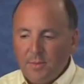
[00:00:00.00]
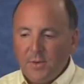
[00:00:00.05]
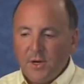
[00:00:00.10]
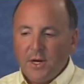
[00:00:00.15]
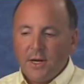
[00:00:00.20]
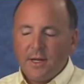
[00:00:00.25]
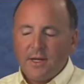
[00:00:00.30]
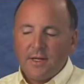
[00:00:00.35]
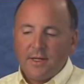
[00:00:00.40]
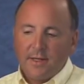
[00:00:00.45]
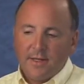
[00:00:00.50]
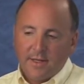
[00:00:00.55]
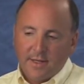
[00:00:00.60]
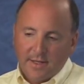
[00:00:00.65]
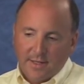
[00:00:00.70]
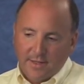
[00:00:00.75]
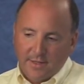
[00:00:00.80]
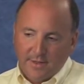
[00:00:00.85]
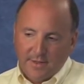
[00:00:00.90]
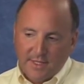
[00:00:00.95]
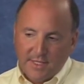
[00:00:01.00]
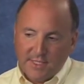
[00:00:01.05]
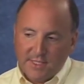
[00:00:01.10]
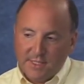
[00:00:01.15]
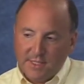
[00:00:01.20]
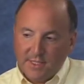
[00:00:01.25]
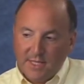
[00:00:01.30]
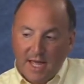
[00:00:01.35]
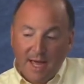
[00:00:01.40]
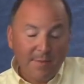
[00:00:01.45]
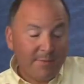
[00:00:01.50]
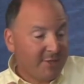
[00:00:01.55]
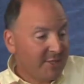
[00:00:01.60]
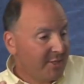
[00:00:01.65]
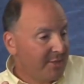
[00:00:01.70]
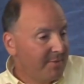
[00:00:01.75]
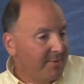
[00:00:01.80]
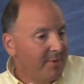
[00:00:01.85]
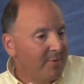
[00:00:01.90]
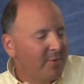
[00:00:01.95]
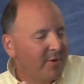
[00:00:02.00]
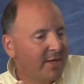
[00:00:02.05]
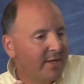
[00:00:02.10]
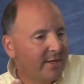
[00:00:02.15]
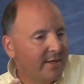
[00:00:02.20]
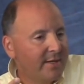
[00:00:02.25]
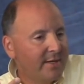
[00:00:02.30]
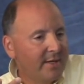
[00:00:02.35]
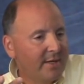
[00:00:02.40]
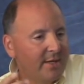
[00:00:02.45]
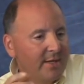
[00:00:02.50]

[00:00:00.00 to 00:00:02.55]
Mark, this happens to be one